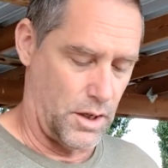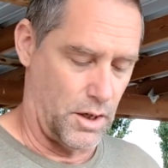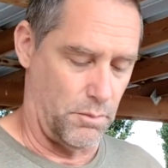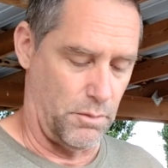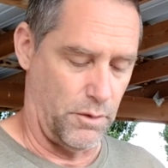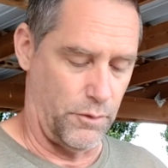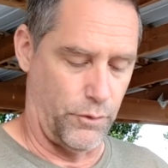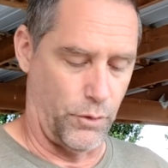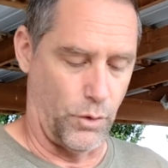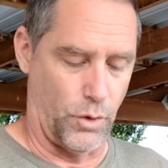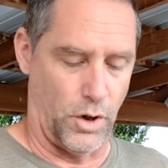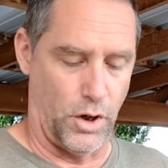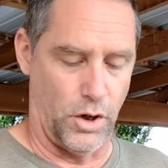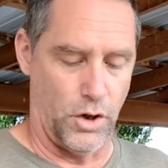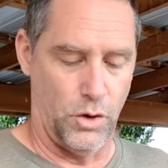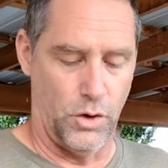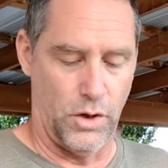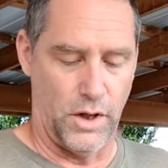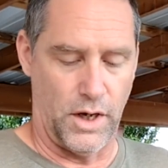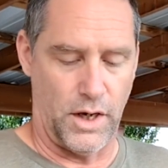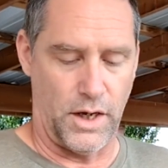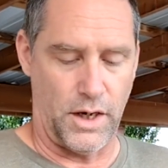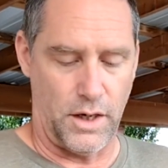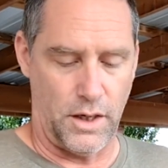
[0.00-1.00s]
Before I do
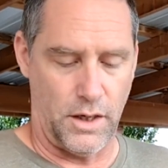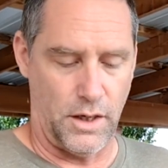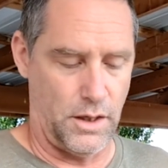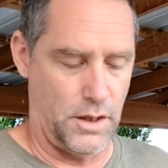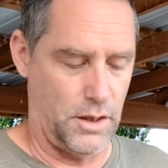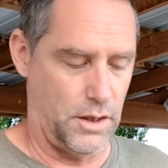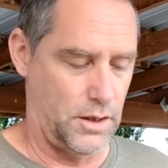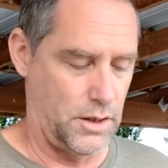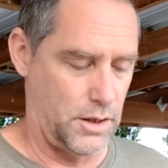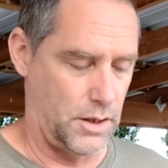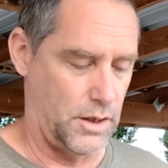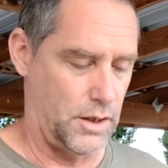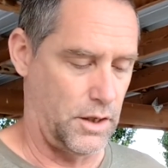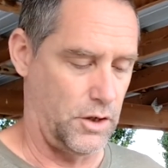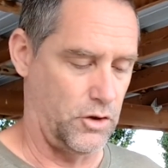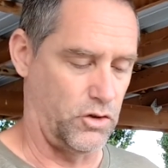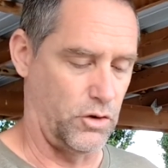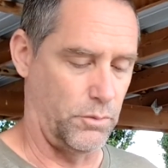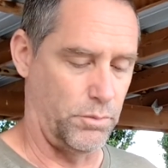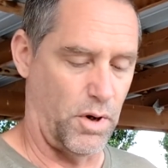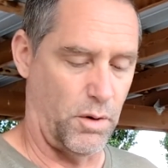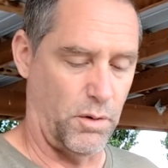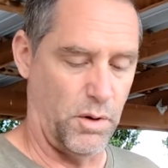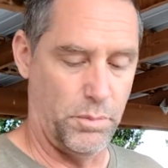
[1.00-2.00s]
that, I
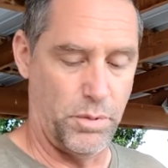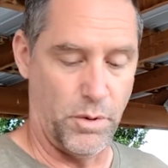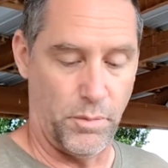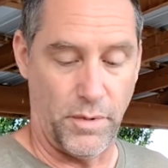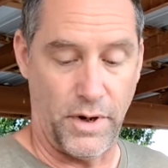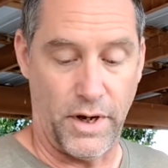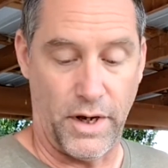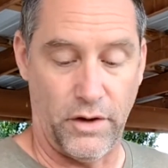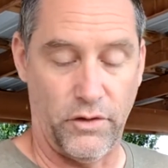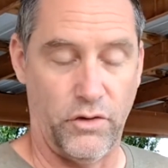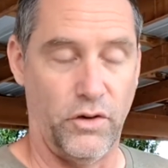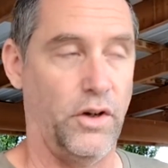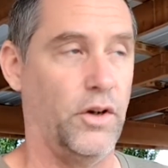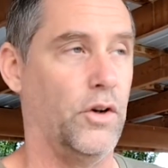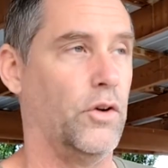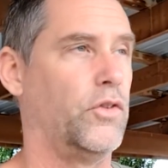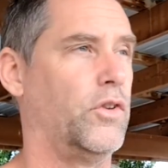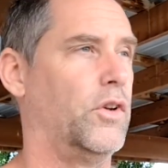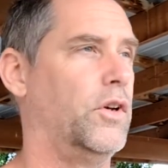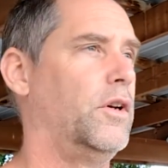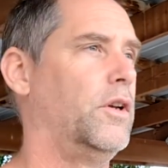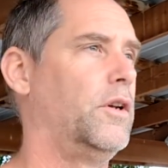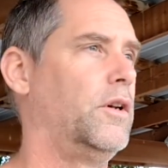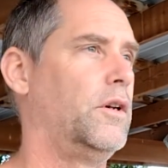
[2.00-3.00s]
should probably put my eyes and ears
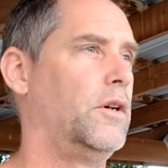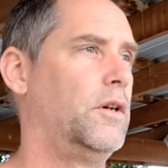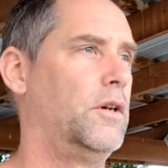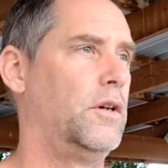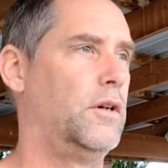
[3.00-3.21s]
on.